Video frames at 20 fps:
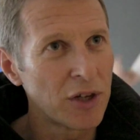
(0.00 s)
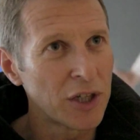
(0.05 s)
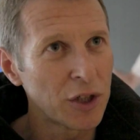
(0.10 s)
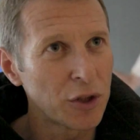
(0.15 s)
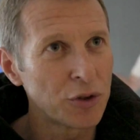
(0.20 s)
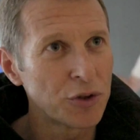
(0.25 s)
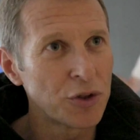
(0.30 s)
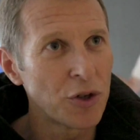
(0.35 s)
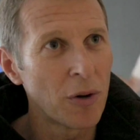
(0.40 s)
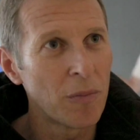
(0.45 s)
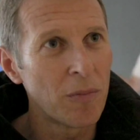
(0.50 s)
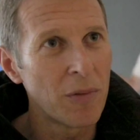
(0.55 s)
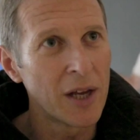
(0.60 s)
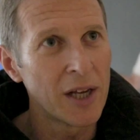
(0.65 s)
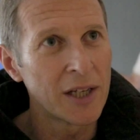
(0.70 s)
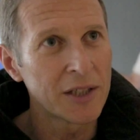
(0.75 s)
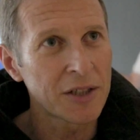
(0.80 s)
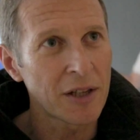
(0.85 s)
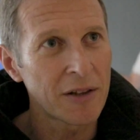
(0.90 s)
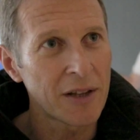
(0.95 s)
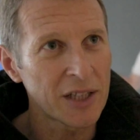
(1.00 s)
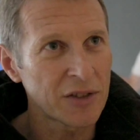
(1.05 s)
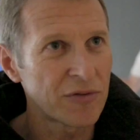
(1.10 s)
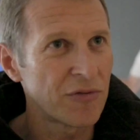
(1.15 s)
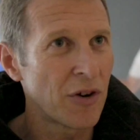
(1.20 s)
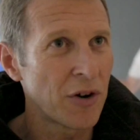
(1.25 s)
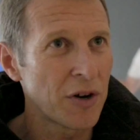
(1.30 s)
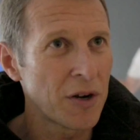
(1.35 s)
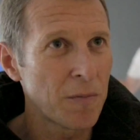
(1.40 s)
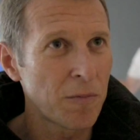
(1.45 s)
really good job there. So that's
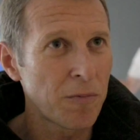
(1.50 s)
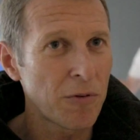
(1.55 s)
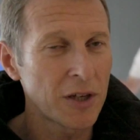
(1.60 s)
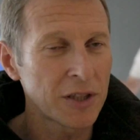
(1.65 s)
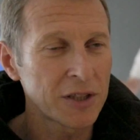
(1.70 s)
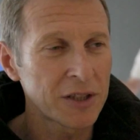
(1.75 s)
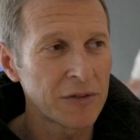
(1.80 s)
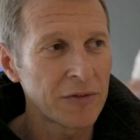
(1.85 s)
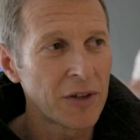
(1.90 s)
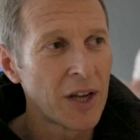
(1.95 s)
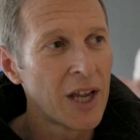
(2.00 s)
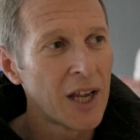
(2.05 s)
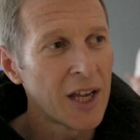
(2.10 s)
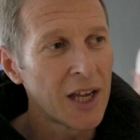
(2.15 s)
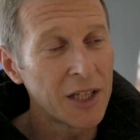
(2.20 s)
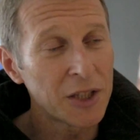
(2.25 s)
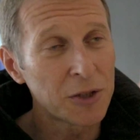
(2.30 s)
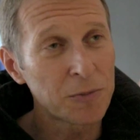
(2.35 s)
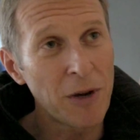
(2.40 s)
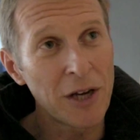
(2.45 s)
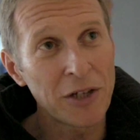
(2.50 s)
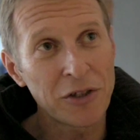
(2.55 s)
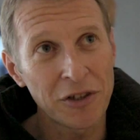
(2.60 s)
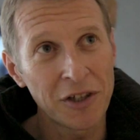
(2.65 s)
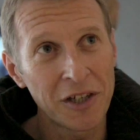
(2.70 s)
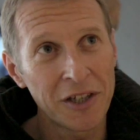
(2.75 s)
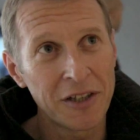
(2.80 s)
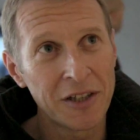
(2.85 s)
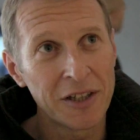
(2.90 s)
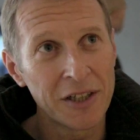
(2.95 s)
very impressive,
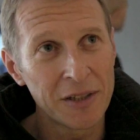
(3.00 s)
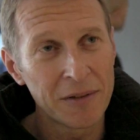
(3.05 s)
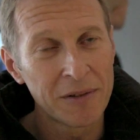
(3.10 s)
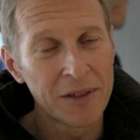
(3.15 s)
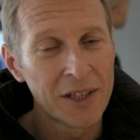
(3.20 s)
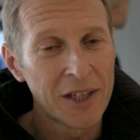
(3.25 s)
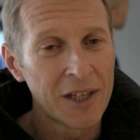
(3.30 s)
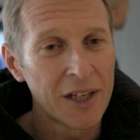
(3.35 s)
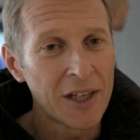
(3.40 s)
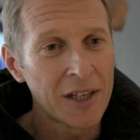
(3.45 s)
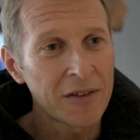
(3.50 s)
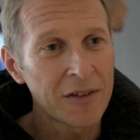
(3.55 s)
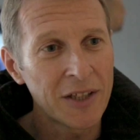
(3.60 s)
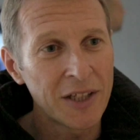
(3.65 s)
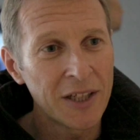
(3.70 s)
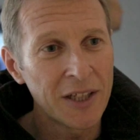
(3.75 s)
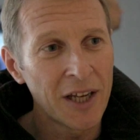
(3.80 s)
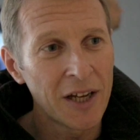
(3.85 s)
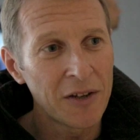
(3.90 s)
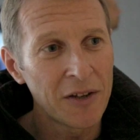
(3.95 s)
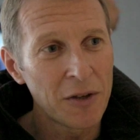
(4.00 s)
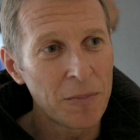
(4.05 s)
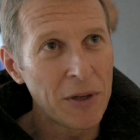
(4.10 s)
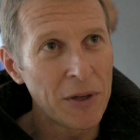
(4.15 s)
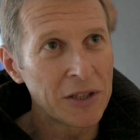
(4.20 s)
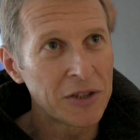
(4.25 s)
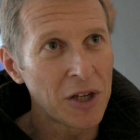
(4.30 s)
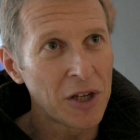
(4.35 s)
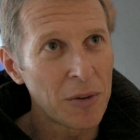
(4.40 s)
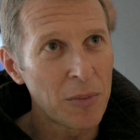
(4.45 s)
especially the the, uh, the
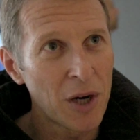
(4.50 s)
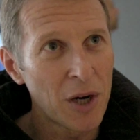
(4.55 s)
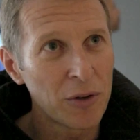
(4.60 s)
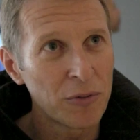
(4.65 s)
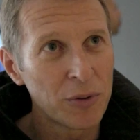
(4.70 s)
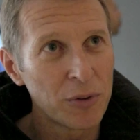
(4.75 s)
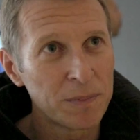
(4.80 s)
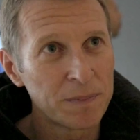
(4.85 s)
big cinemas.